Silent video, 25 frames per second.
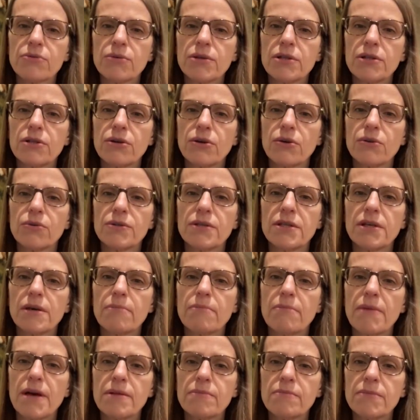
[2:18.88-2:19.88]
we know, the
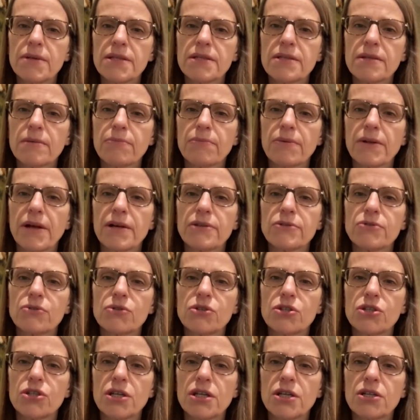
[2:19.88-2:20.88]
amendments apply to
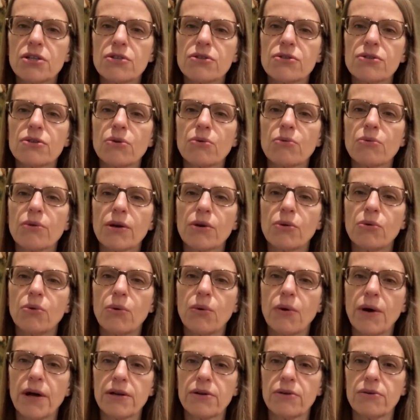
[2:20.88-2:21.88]
changes that are
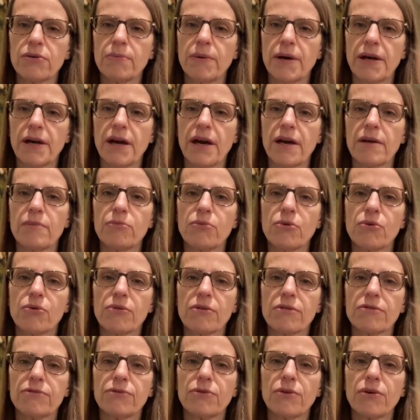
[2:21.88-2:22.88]
required by IBOR
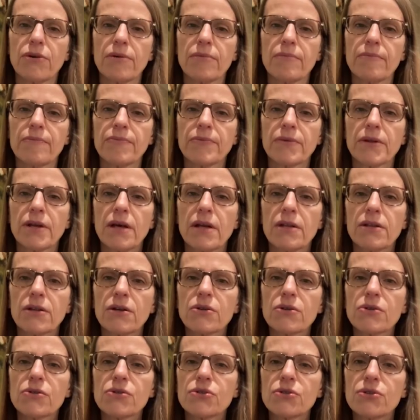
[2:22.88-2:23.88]
reform. Now,
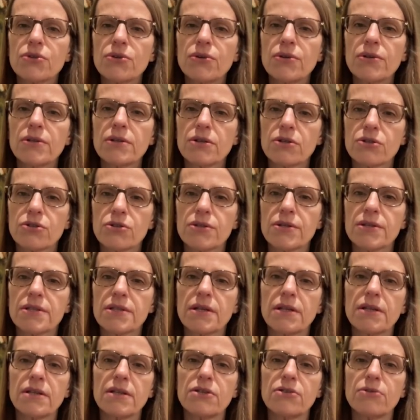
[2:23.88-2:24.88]
there's two conditions
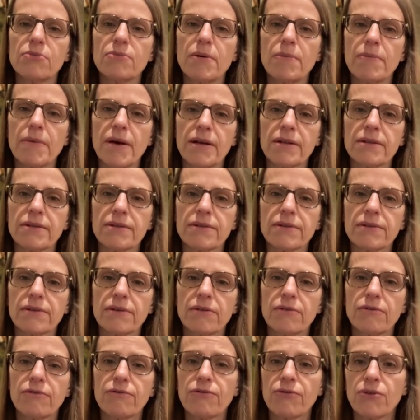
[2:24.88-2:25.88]
that need to be met.
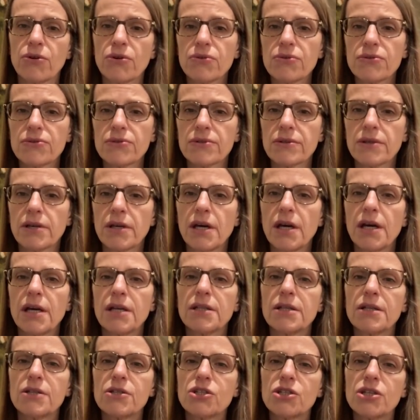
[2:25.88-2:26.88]
First,
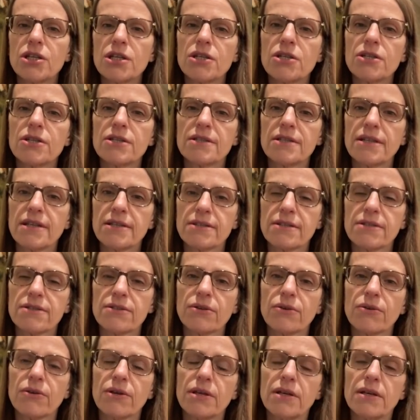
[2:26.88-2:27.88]
the change is
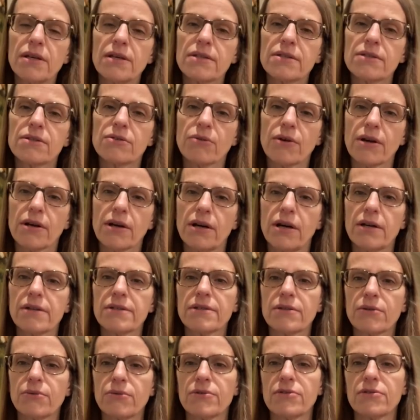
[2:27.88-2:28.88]
necessary, it's a direct
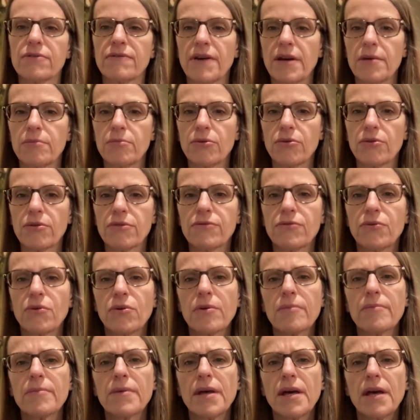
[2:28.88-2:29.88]
consequence of IBOR
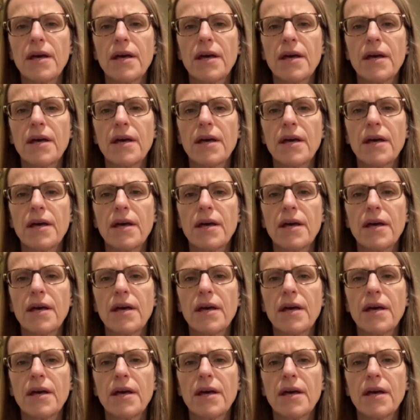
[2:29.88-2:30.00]
reform,